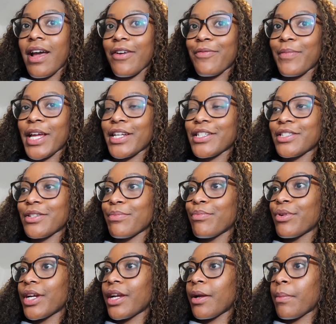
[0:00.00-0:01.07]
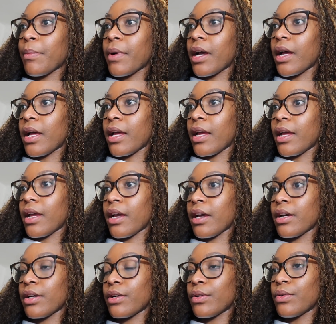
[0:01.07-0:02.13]
have managed to bring my
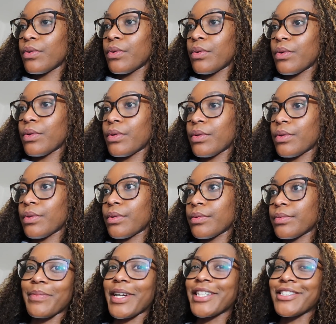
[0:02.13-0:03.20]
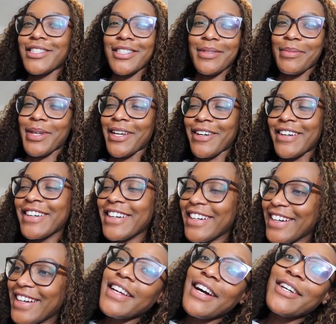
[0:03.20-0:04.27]
Google, my
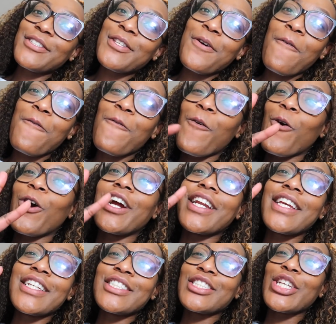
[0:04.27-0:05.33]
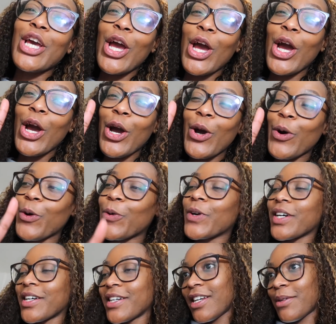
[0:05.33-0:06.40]
Gmail, down to
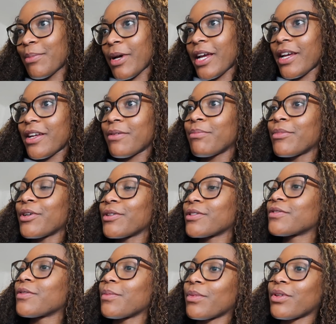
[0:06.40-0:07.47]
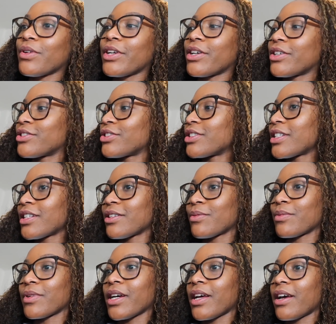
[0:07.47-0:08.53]
42 in my inbox from 300
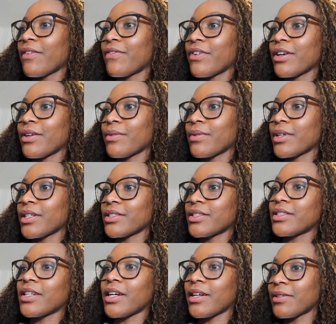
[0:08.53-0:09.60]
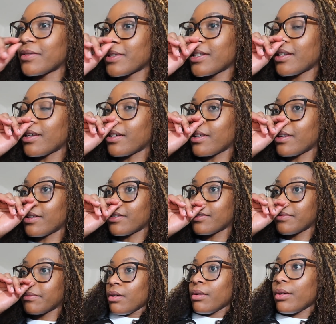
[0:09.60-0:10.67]
and whatever it was, child. What the
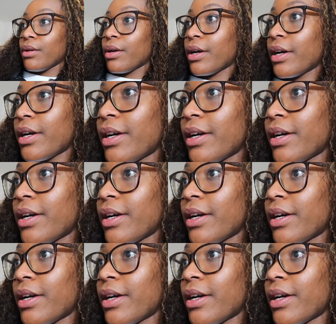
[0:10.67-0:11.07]
hell? Whew.